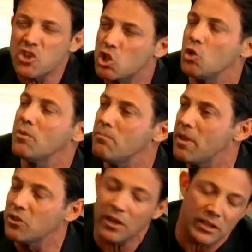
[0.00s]
human
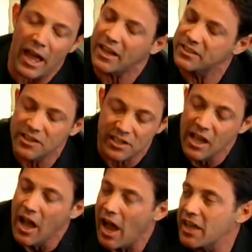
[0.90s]
being, you, I can tell you something.
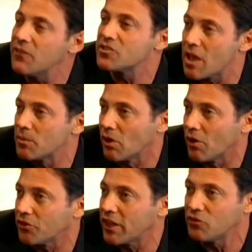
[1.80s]
I give
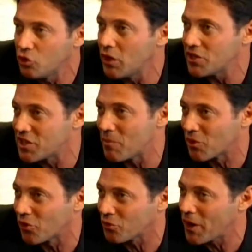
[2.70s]
seminars, I give two day
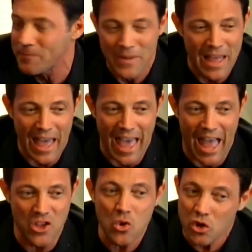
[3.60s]
seminars, right?
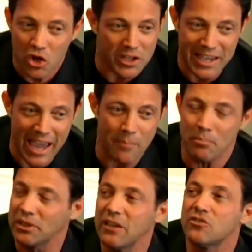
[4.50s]
And you can't
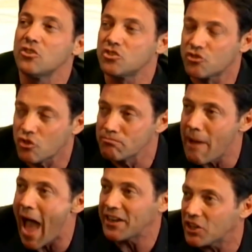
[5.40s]
believe the, the
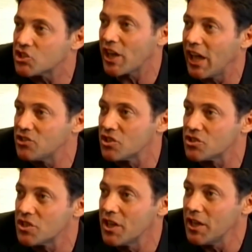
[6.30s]
dramatic
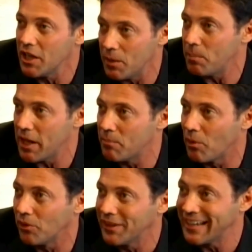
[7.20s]
changes in
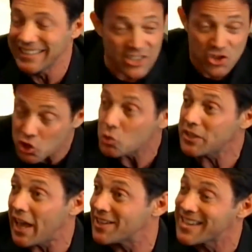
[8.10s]
people in just two
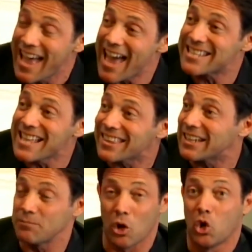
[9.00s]
days. And it's not that
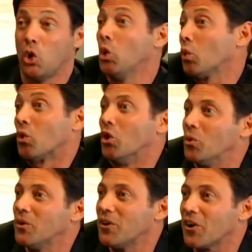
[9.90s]
I'm a
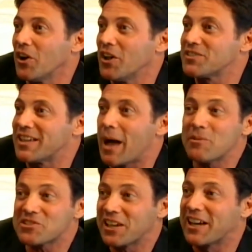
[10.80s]
guru it's like I'm
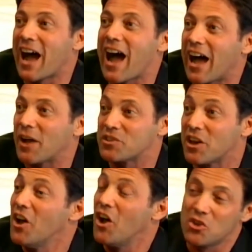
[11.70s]
just a guy with
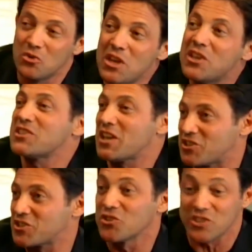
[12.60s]
a, a unique set of
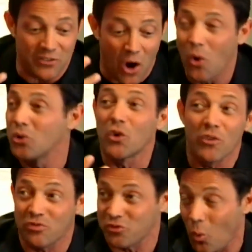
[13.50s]
skills that I've honed over
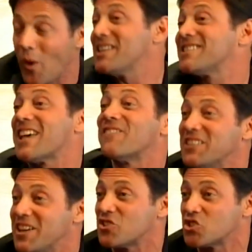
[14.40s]

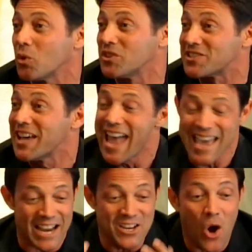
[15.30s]
27 years of doing this,
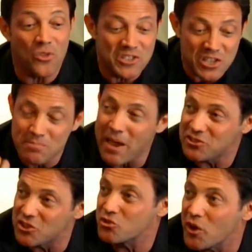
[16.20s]
and I know there's these
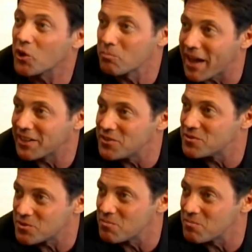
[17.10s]
basic trigger mechanisms